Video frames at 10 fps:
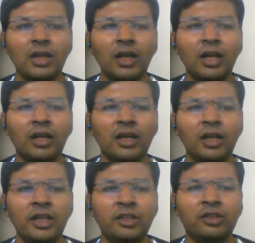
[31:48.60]

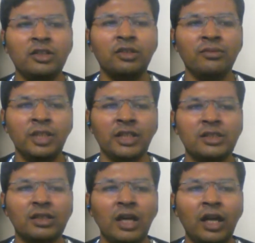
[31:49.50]
I
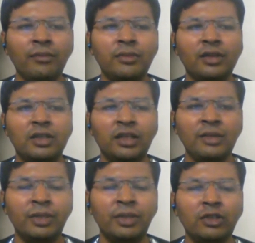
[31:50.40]
means I'm
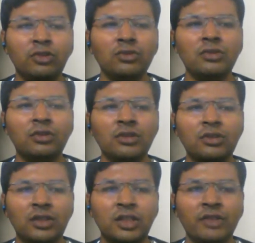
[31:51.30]
able
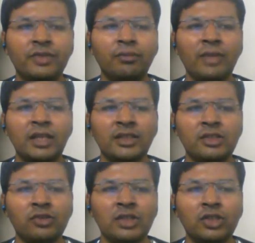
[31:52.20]
to give them
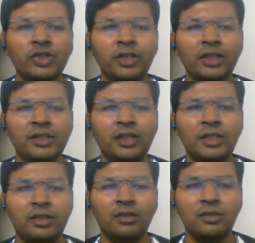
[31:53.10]
access using sharing
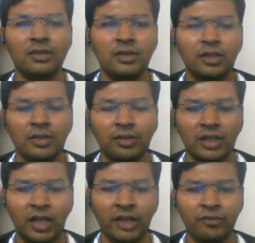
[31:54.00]
set.
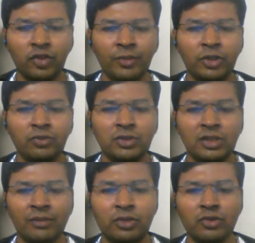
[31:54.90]
I won't be
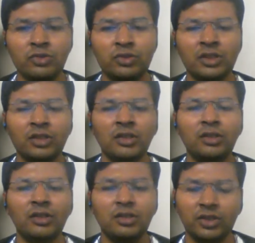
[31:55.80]
able to use
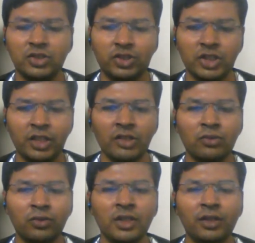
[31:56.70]
the sharing
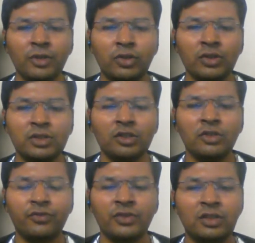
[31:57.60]
rule here because
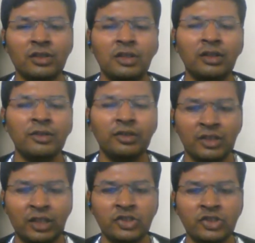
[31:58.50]
of the
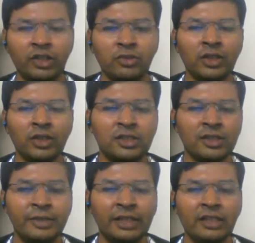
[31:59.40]
sharing rule is
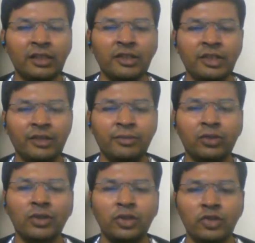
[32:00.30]
getting enabled
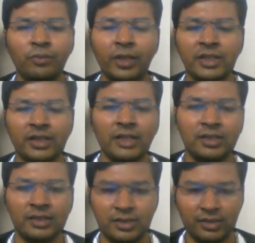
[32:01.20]
only in your plus
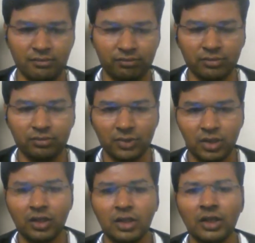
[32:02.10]
license.
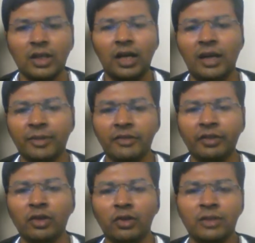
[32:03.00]
I'm
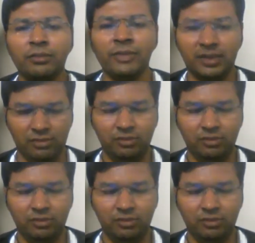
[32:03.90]
giving login based